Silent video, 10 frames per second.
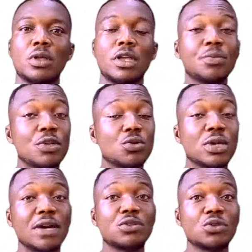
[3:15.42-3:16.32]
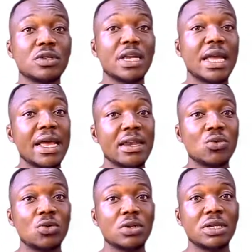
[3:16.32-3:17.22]
It means you could have chosen any
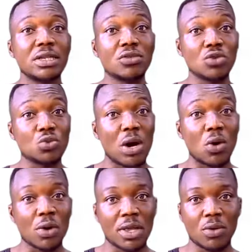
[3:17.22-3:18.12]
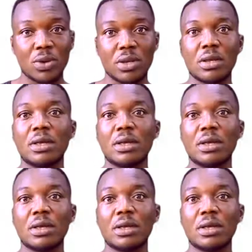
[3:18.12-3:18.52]
coordinate you are okay with.